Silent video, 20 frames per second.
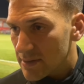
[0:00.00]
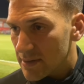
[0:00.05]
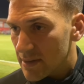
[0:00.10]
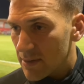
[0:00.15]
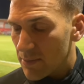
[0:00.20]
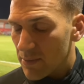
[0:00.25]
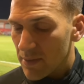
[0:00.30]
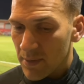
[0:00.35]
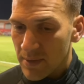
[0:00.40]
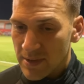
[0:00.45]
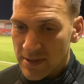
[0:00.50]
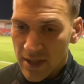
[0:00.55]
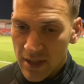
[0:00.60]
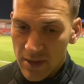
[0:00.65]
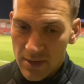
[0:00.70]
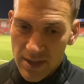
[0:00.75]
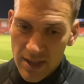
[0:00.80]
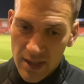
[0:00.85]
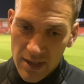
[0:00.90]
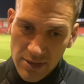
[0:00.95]
And we
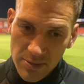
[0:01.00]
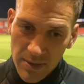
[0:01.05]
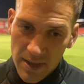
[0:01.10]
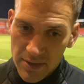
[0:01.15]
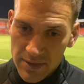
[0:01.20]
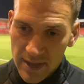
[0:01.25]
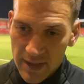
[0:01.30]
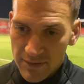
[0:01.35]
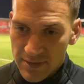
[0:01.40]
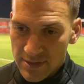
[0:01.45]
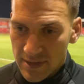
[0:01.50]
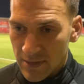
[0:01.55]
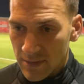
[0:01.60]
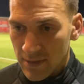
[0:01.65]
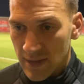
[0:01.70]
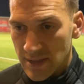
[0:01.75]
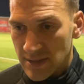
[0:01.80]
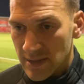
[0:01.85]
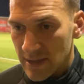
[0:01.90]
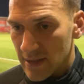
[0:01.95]
certainly can't dwell on that result.
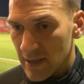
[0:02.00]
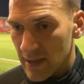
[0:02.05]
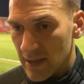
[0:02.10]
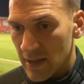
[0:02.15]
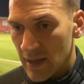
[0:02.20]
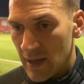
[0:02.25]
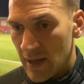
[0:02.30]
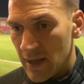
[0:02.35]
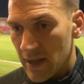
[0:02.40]
Like I said, they,